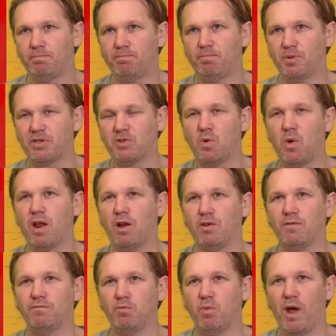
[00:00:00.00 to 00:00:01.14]
But there's quite a lot
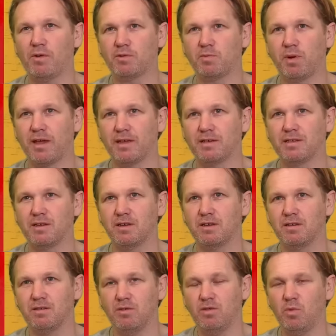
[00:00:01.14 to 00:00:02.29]
of Wales players that,
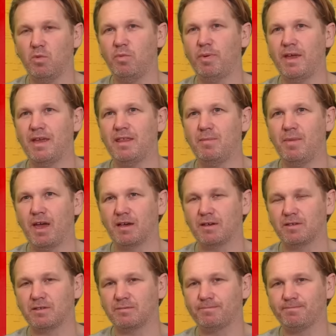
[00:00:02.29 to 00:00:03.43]
that will be in the
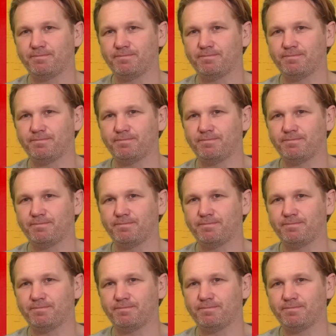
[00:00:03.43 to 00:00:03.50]
mix.